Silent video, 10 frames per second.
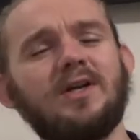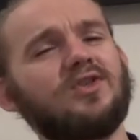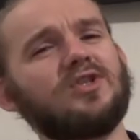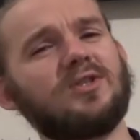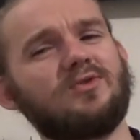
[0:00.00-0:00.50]

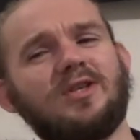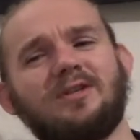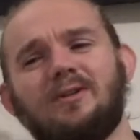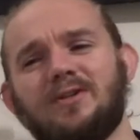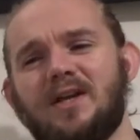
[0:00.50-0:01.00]
just outside of
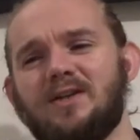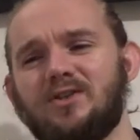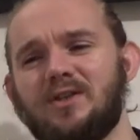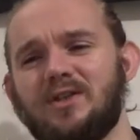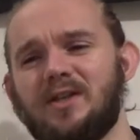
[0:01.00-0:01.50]
Los
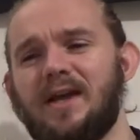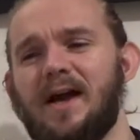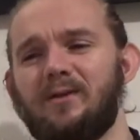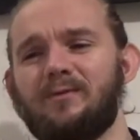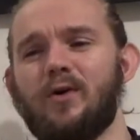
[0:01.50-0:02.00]
Angeles in
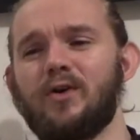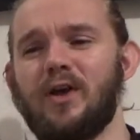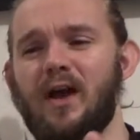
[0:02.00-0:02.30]
California,